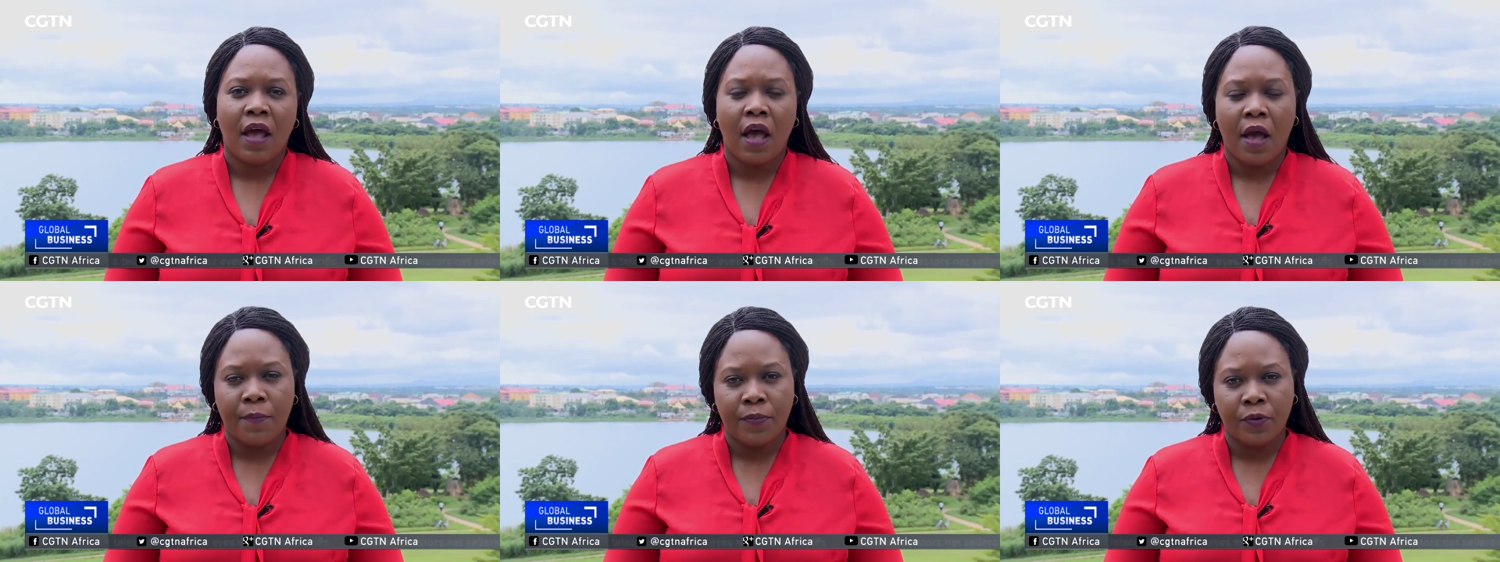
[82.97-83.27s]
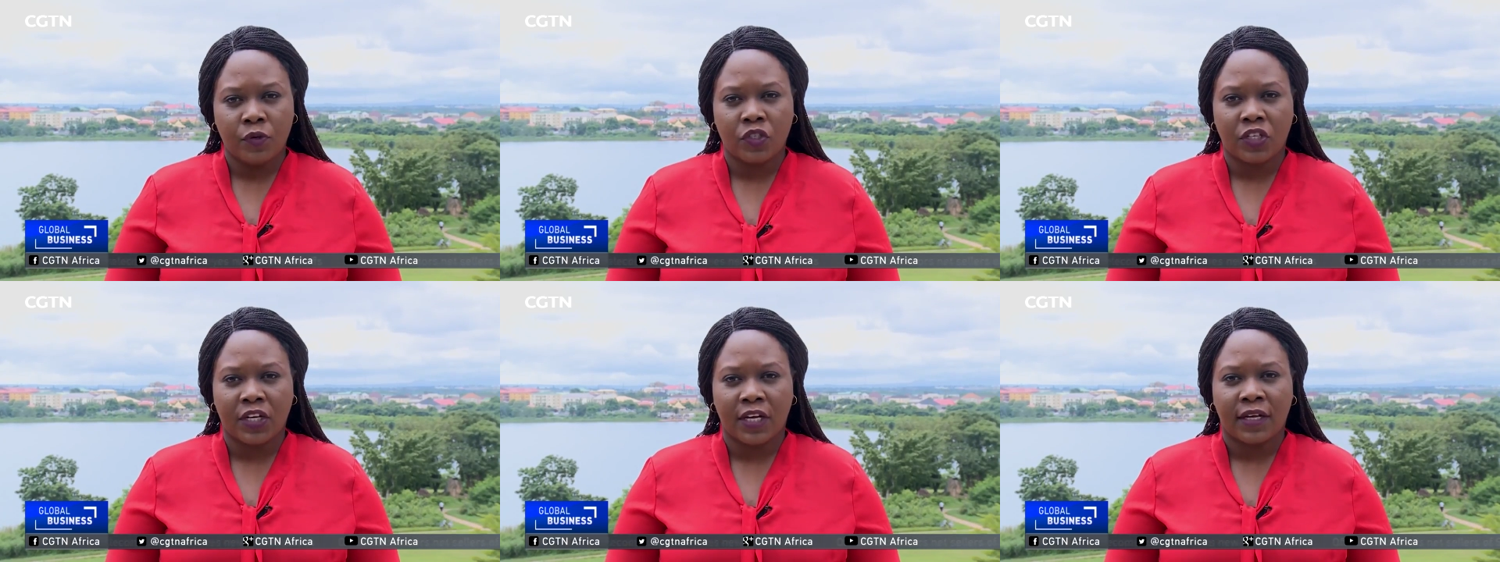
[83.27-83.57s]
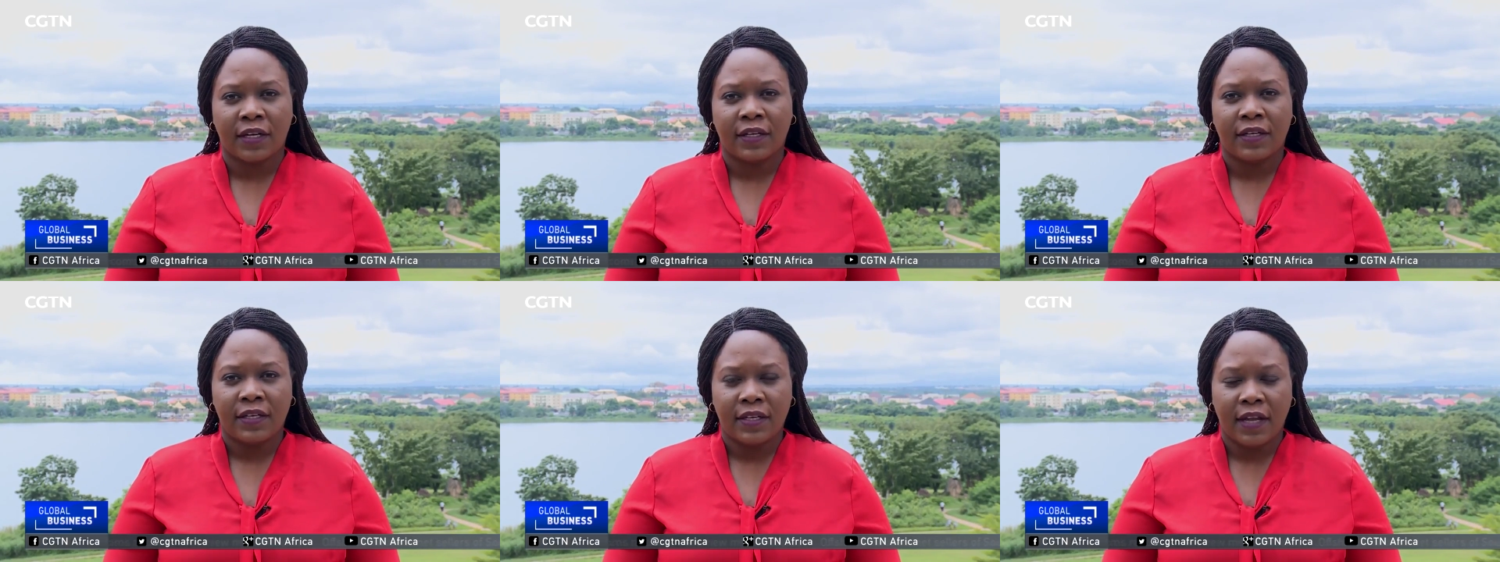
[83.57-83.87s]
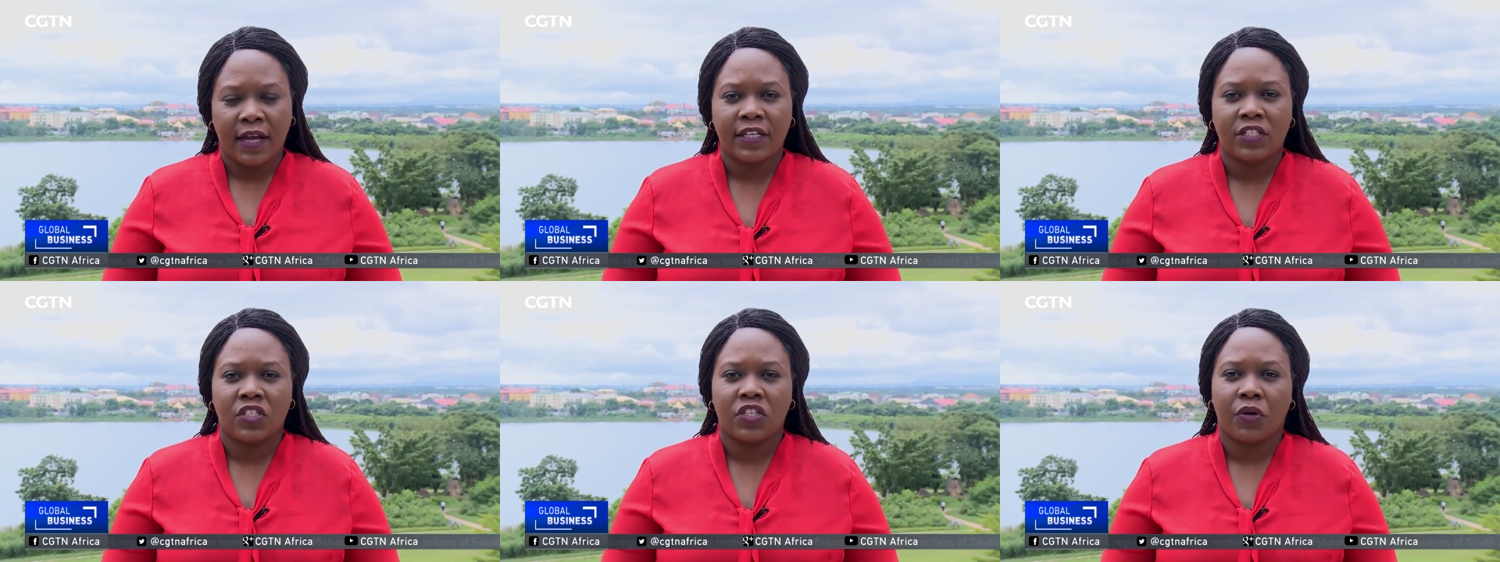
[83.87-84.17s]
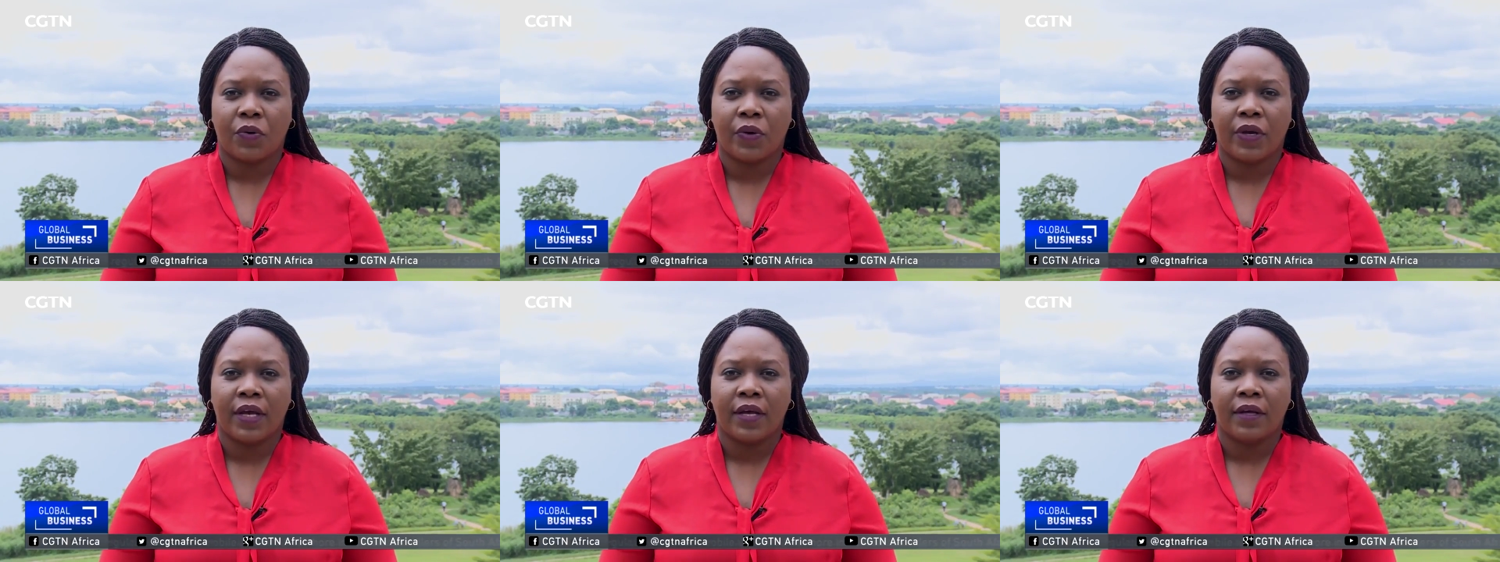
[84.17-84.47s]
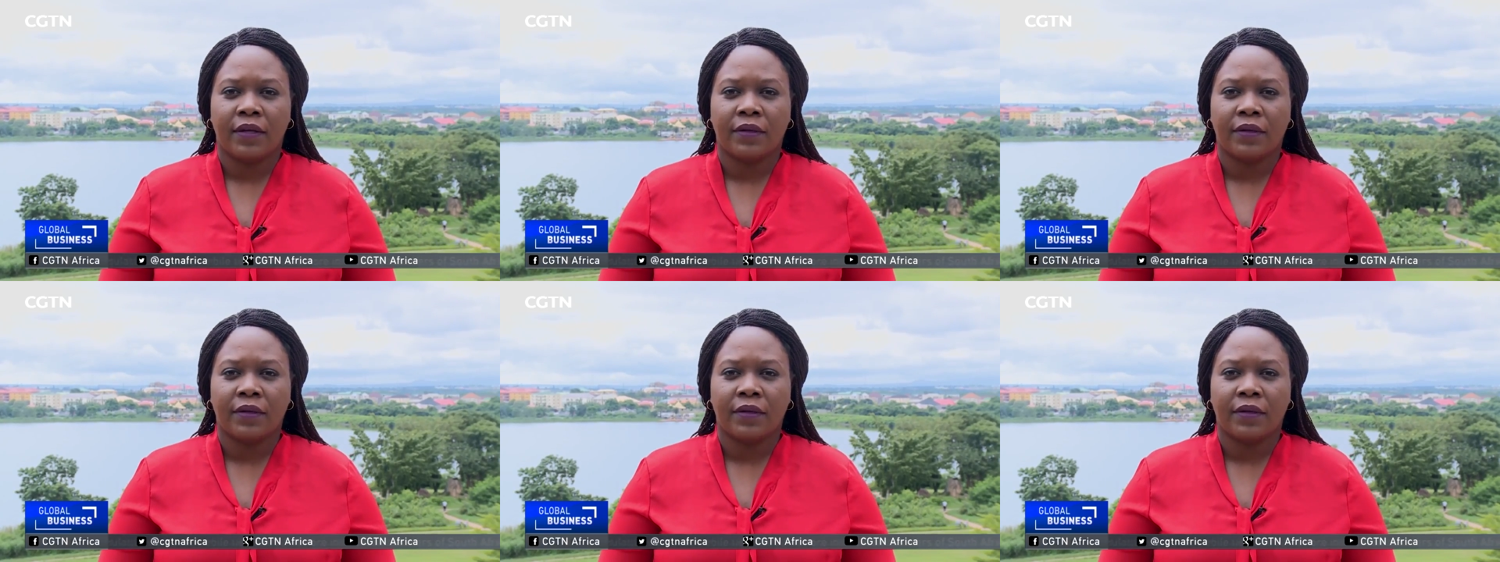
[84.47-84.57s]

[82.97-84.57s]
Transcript: Abuja, Nigeria.